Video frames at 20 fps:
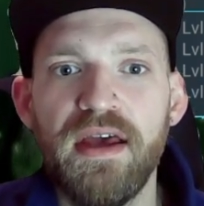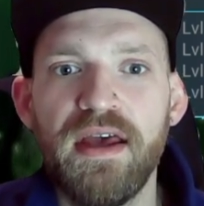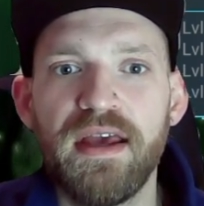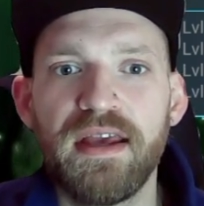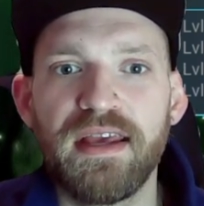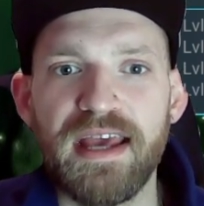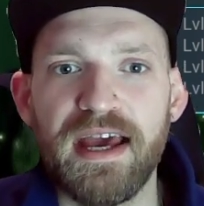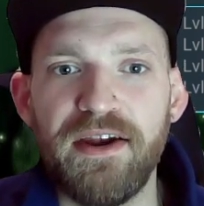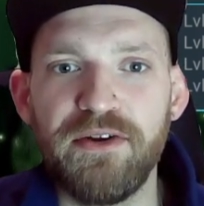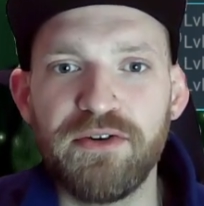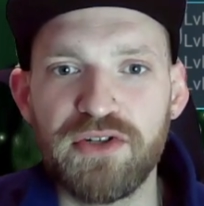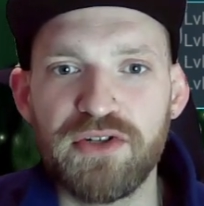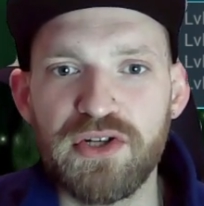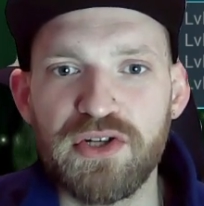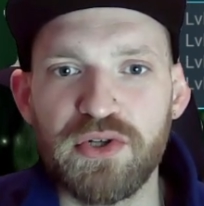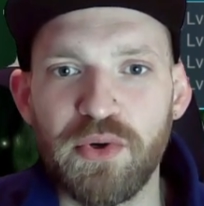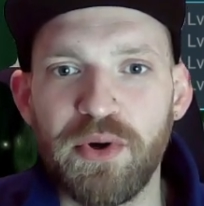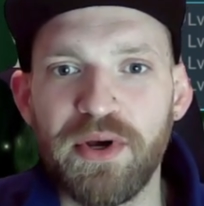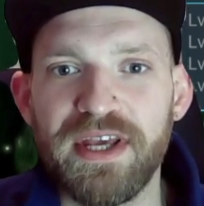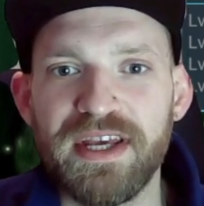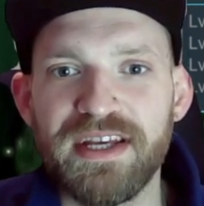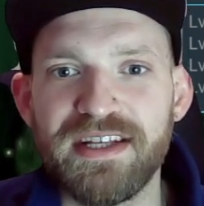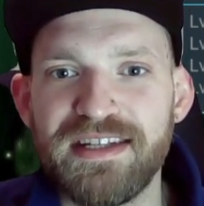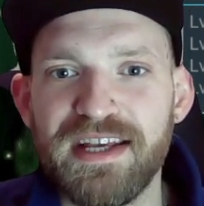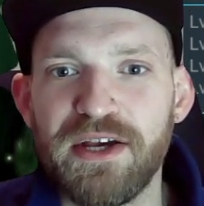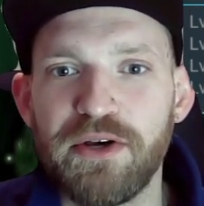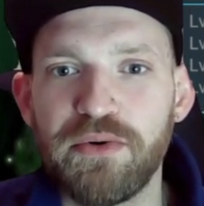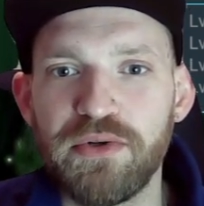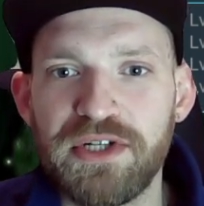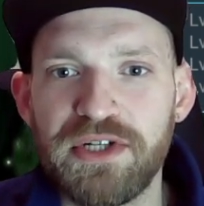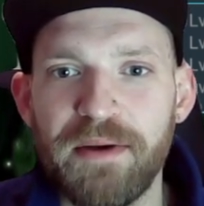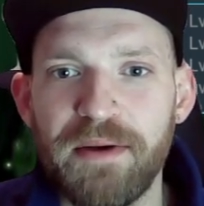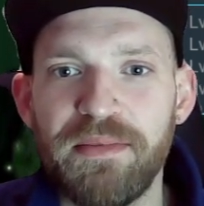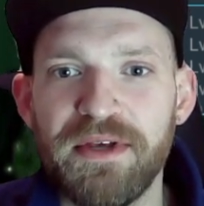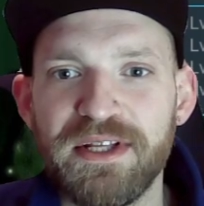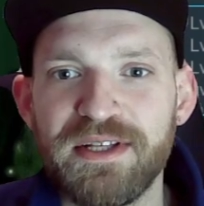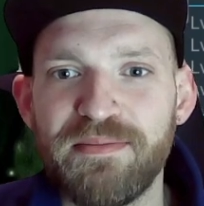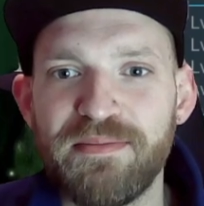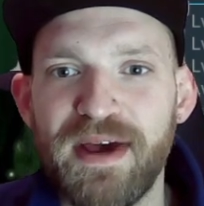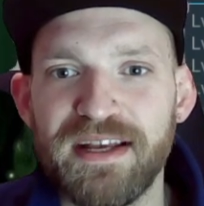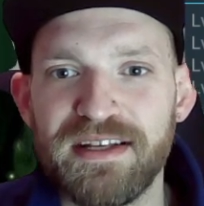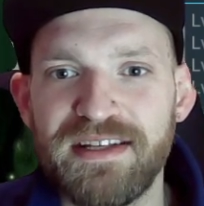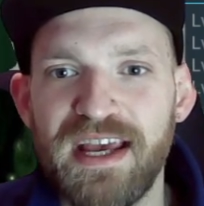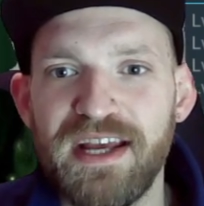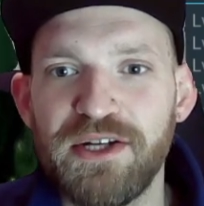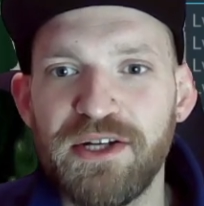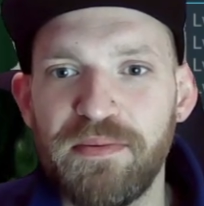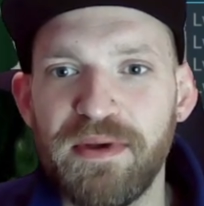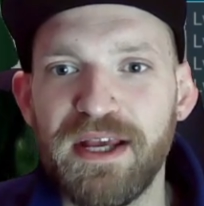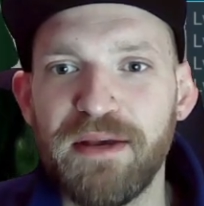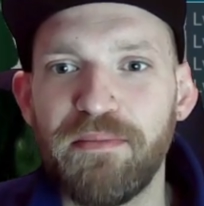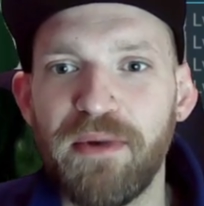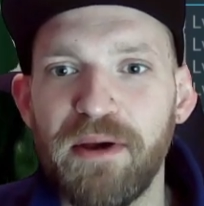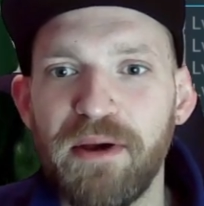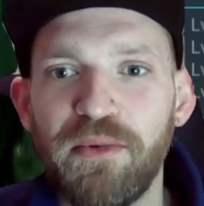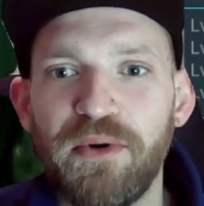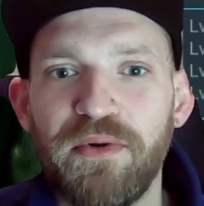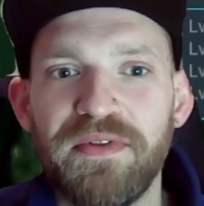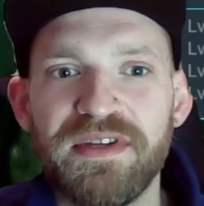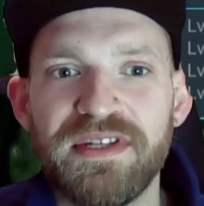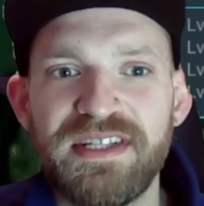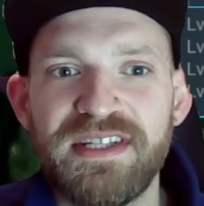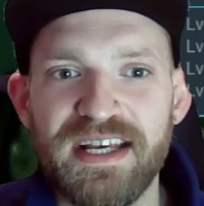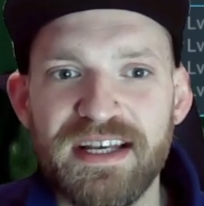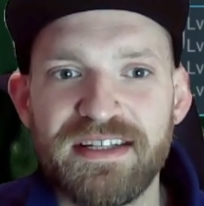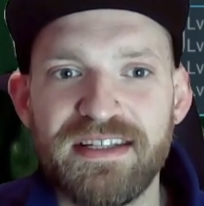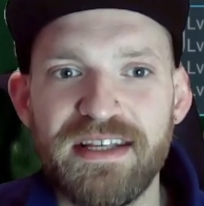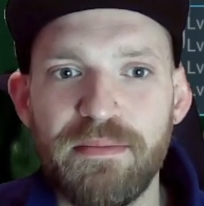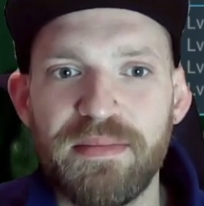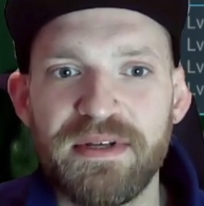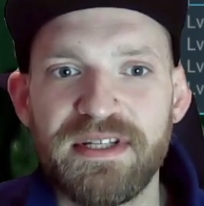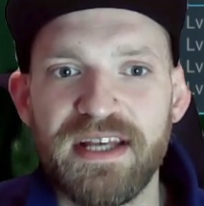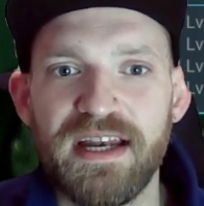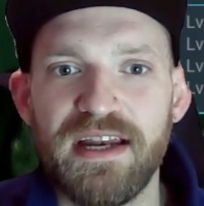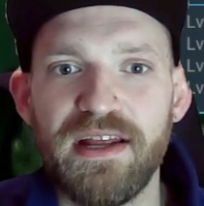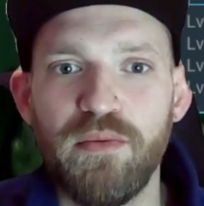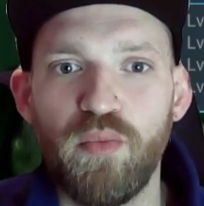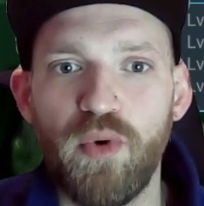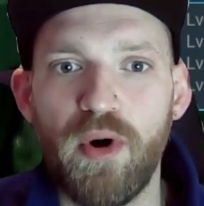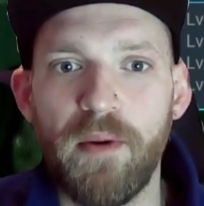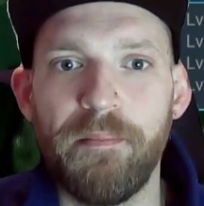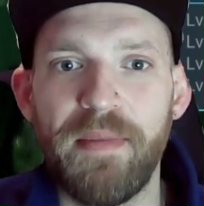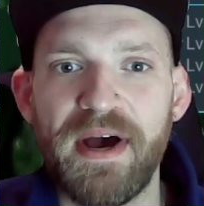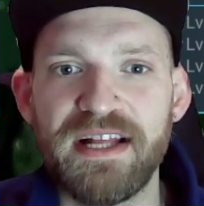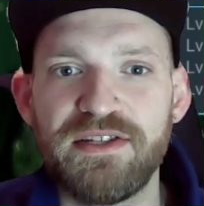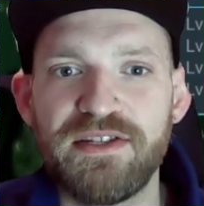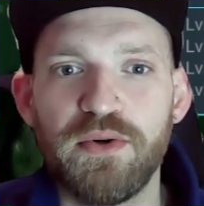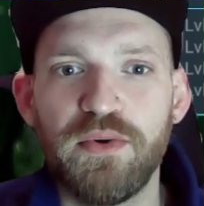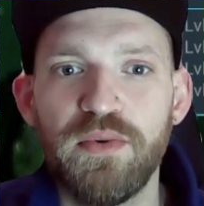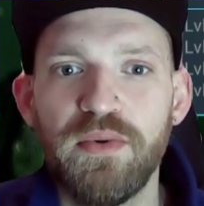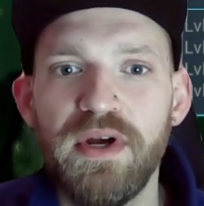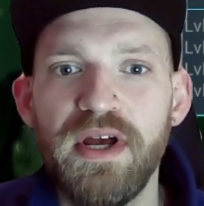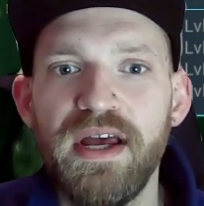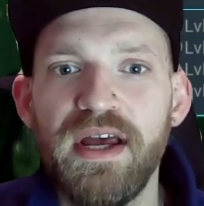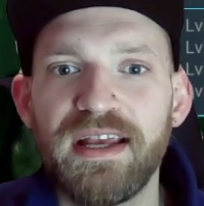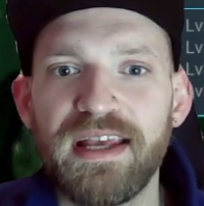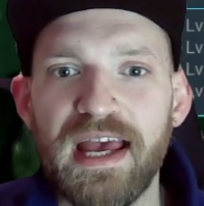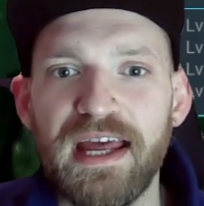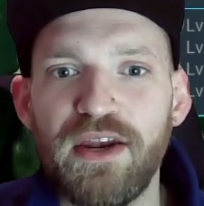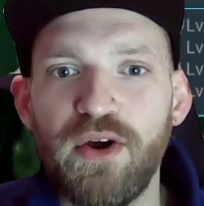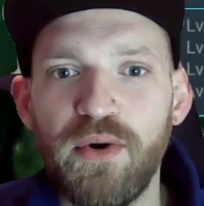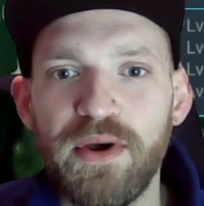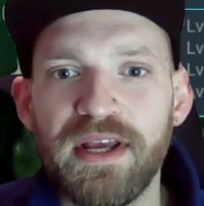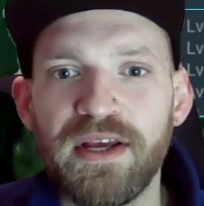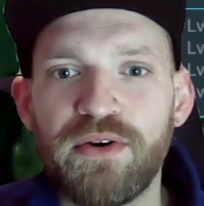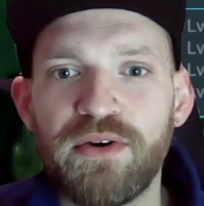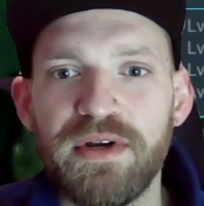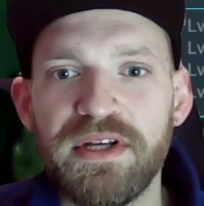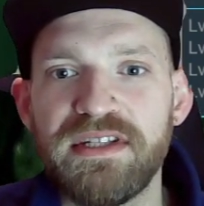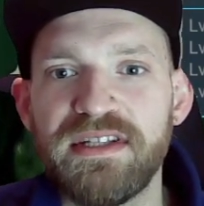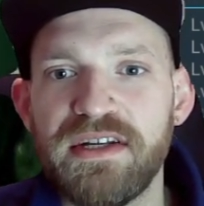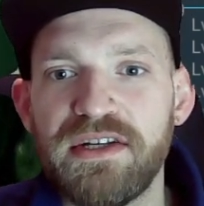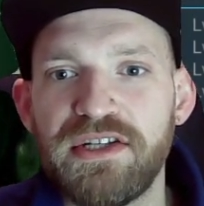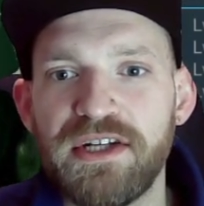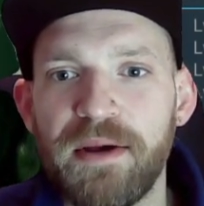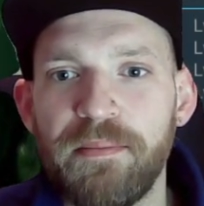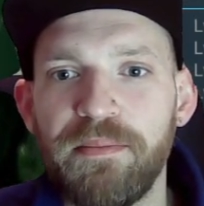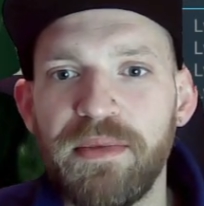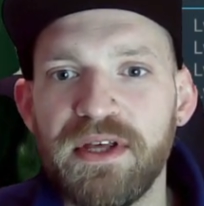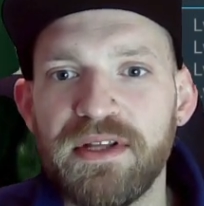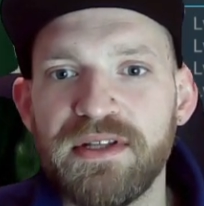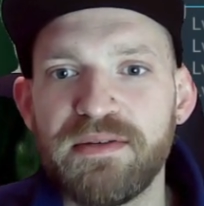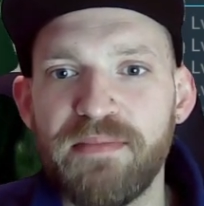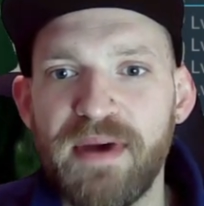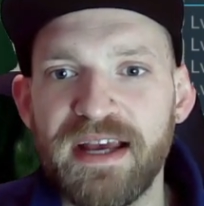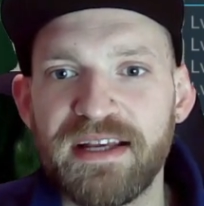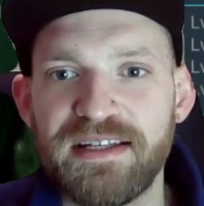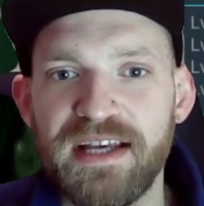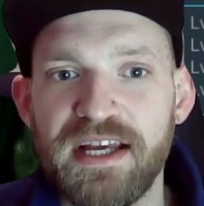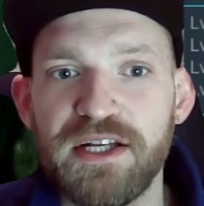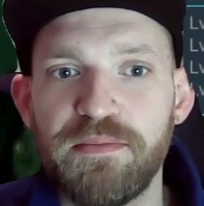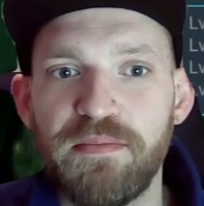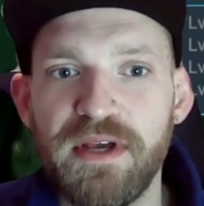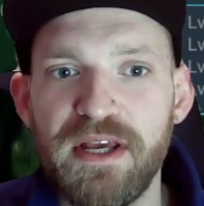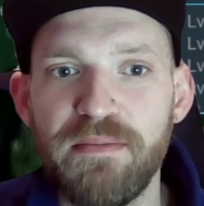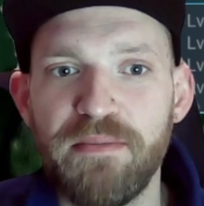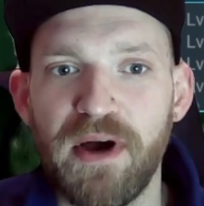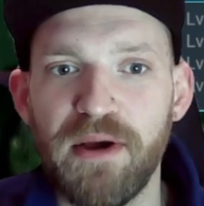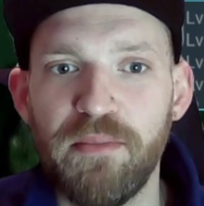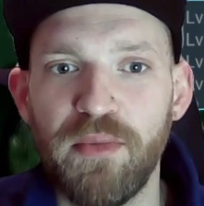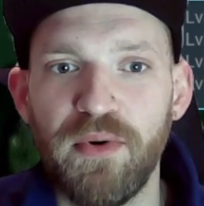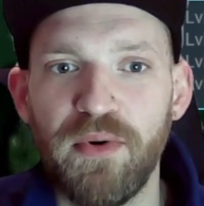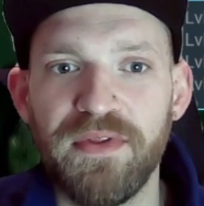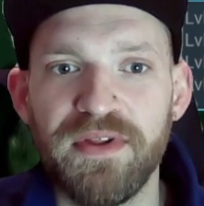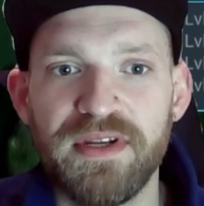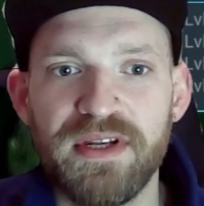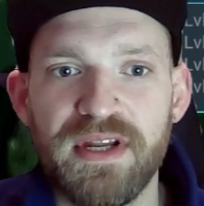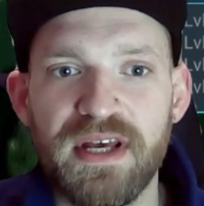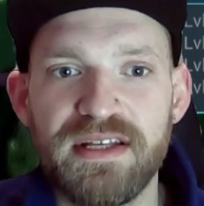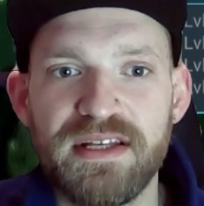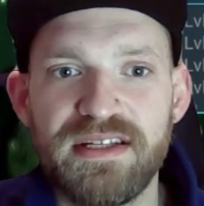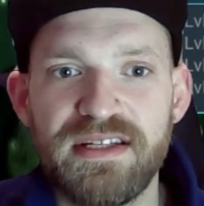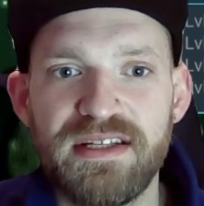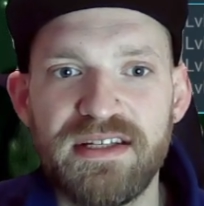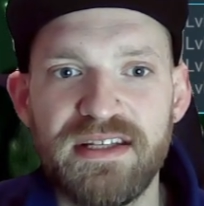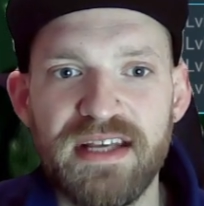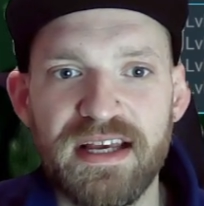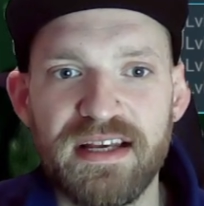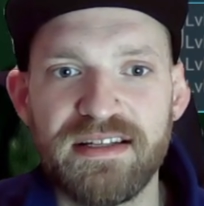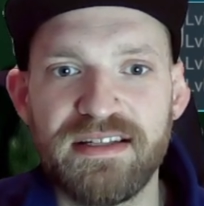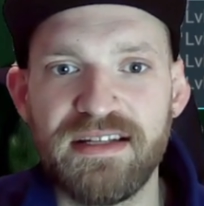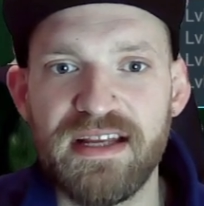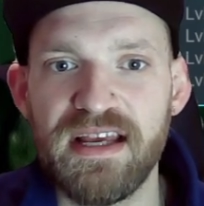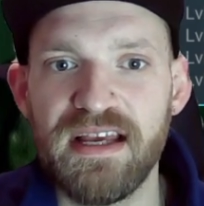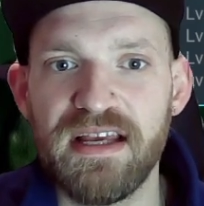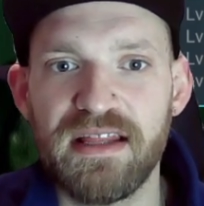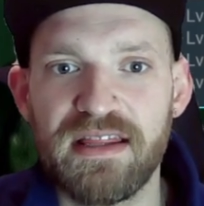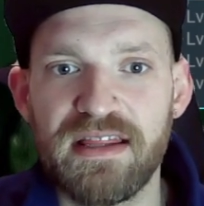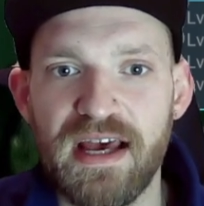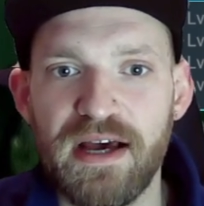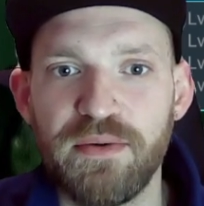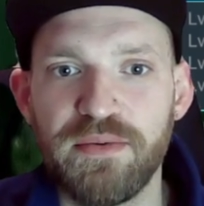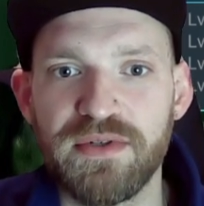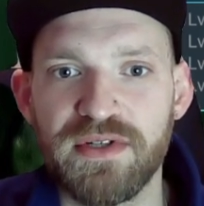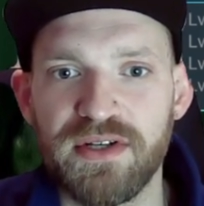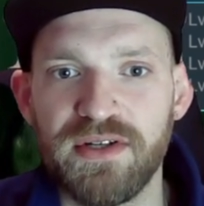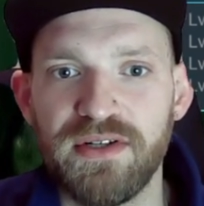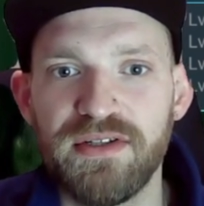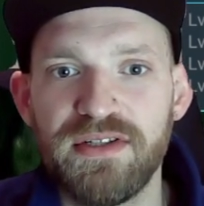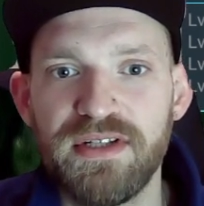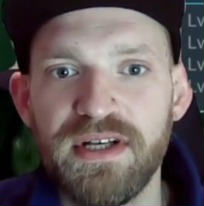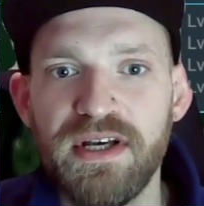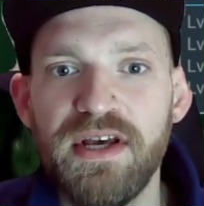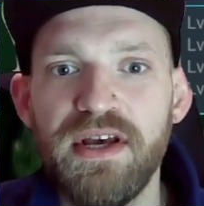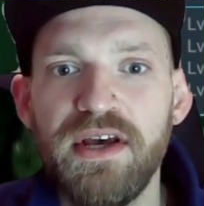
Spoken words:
Cannot destroy a single champion's max HP by more than 60% in one battle. Cannot increase this champion's max HP by more than 60,000.